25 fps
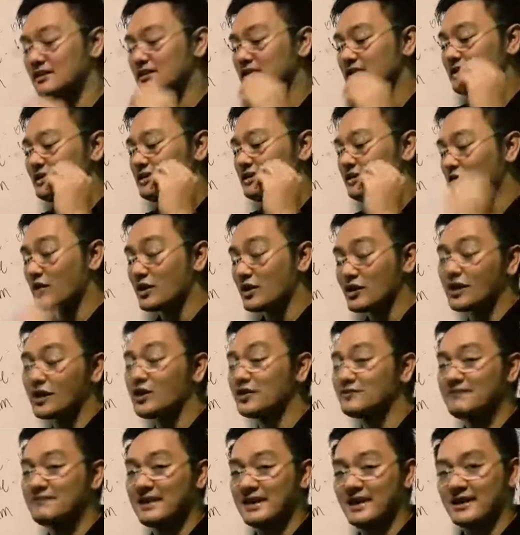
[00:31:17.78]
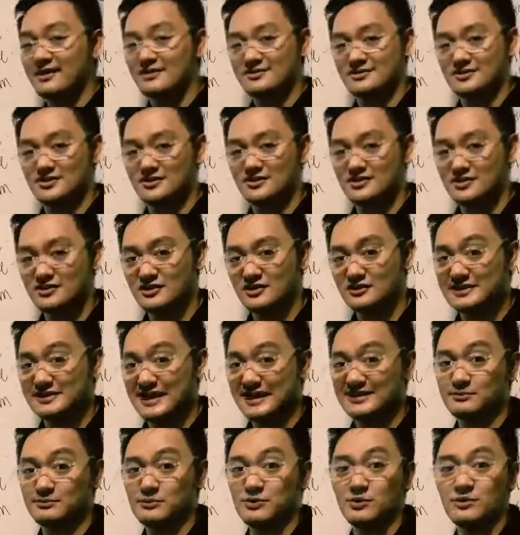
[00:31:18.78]
in the Chronicle of Medical
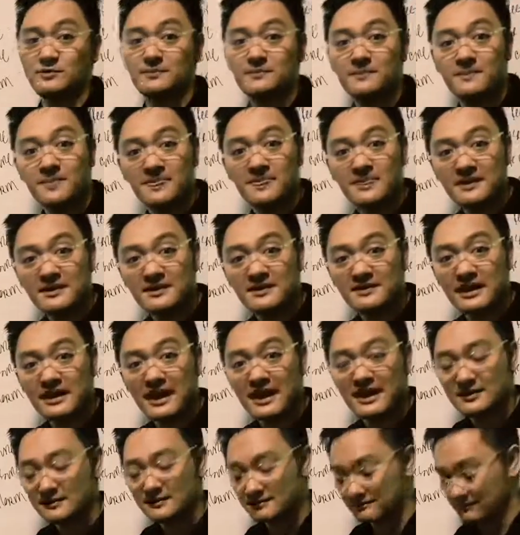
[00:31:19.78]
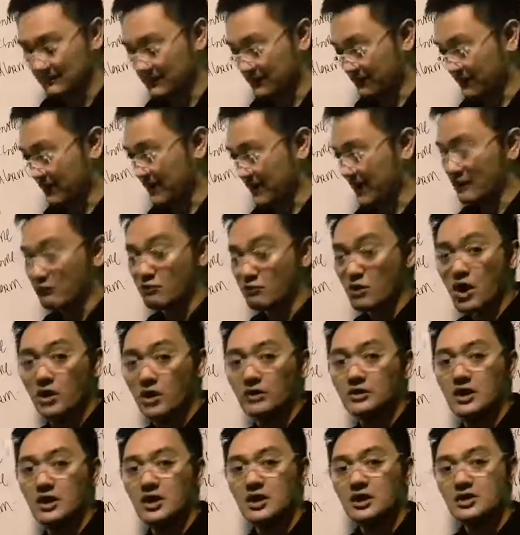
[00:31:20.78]
Surgical textbook, right? The thing
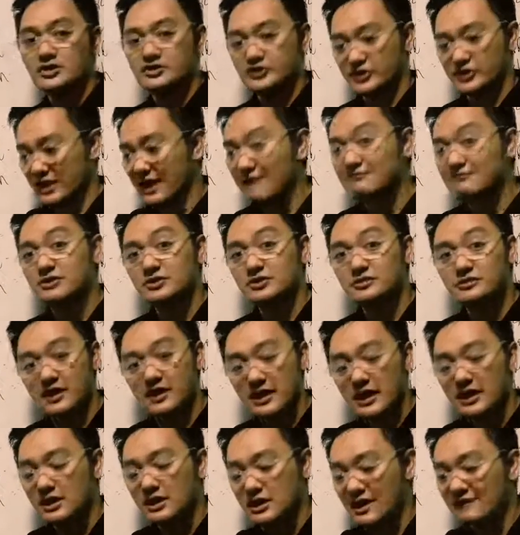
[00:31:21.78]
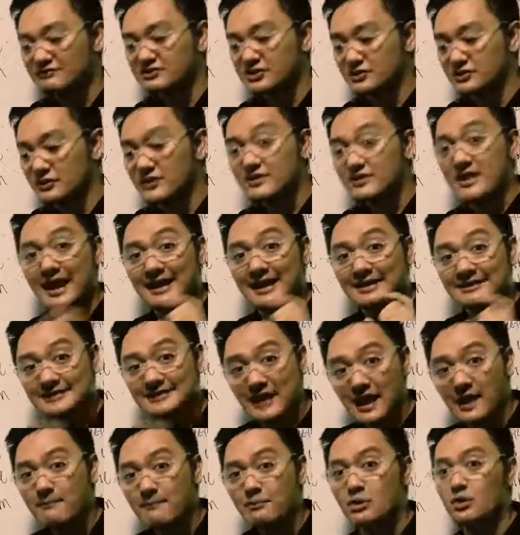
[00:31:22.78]
I wrote. So you have to read
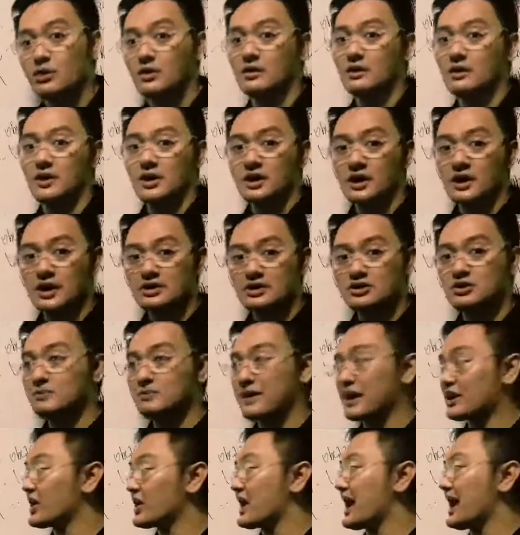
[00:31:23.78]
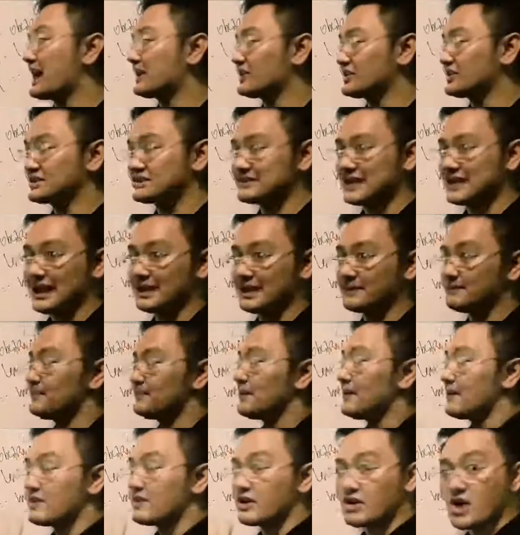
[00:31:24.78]
the entire book, okay, to better
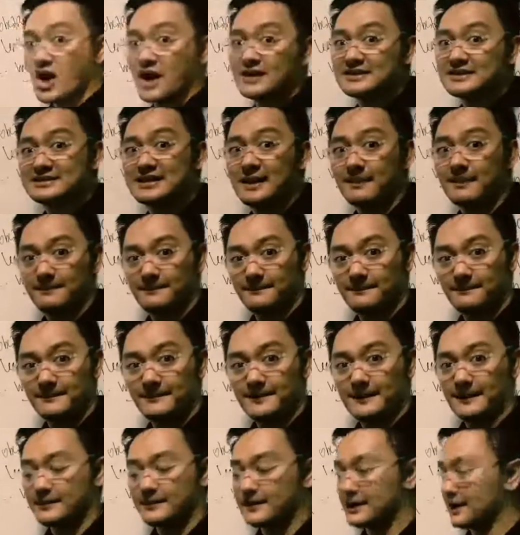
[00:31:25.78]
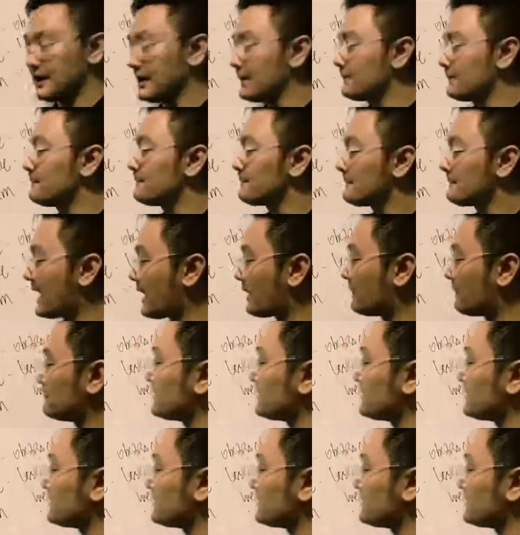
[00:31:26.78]
understand the concept. Okay.